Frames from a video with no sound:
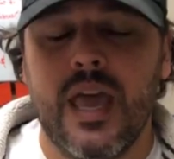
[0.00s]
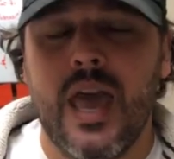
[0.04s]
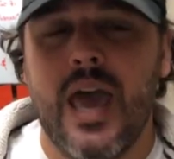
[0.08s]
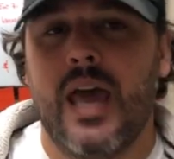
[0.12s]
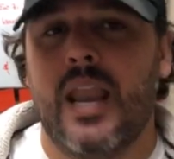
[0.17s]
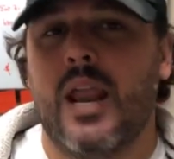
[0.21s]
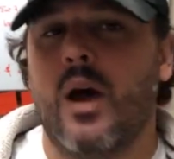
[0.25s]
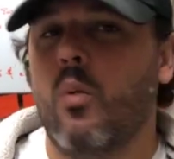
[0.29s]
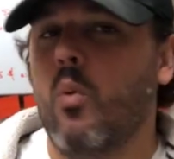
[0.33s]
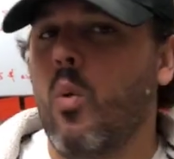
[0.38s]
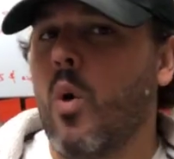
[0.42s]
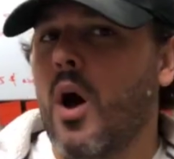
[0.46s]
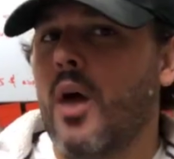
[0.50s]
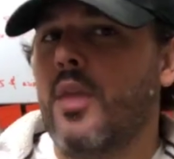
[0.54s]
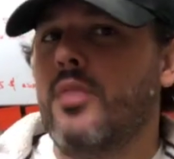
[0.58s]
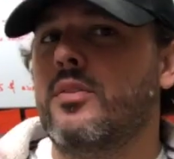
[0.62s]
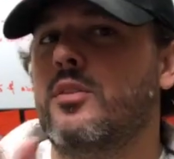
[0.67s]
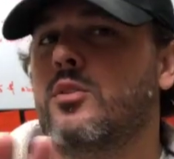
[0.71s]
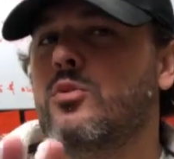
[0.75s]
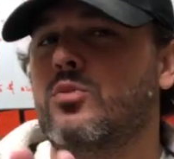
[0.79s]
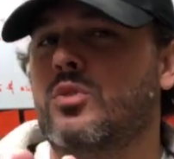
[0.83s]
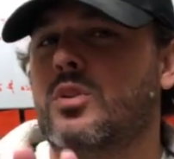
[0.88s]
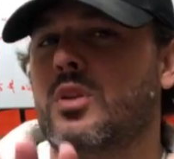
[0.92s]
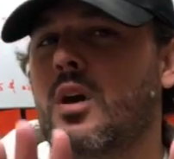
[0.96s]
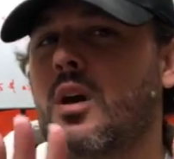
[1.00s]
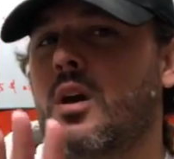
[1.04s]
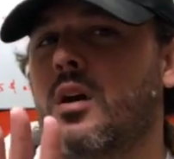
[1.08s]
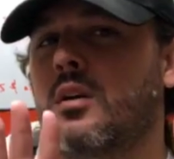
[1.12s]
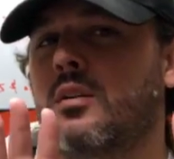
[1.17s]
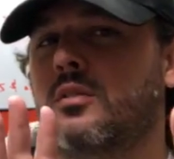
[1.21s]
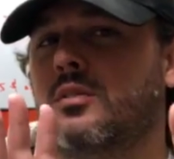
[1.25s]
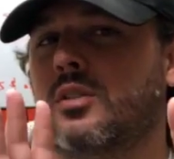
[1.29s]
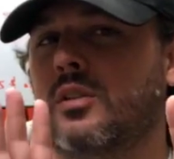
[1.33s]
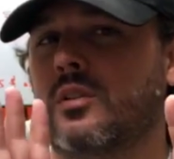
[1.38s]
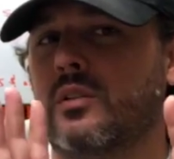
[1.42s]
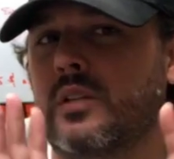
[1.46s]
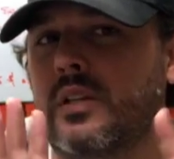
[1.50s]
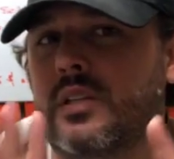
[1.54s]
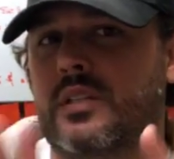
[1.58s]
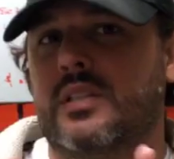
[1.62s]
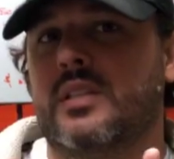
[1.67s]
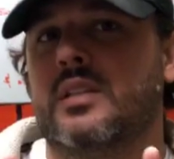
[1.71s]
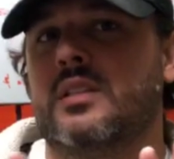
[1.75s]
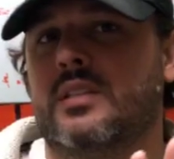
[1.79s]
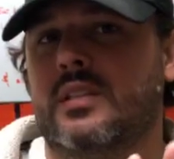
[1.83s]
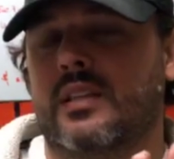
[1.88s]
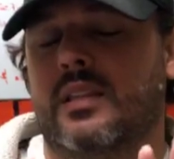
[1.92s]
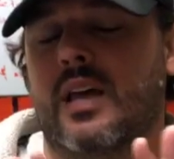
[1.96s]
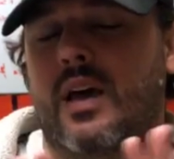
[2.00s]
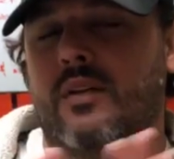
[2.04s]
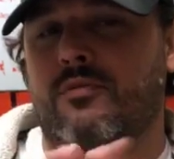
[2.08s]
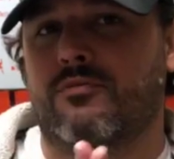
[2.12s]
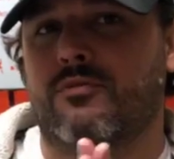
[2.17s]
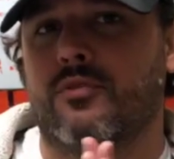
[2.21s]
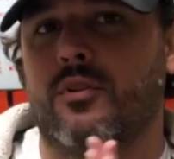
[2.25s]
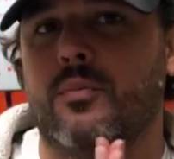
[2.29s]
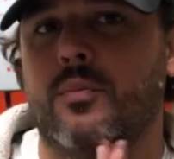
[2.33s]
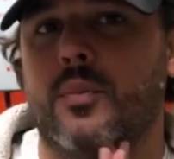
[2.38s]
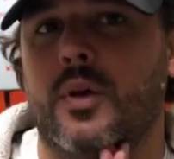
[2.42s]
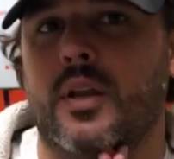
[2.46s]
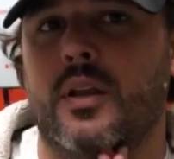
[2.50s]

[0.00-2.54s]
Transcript: And I want you to listen to that for a